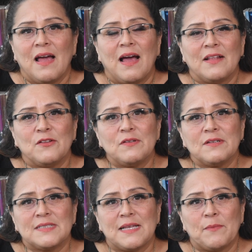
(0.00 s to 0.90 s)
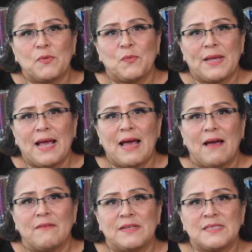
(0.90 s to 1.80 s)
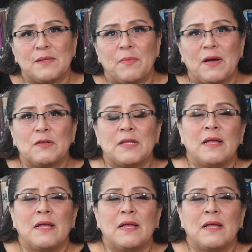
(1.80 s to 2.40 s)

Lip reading: Another example we have is about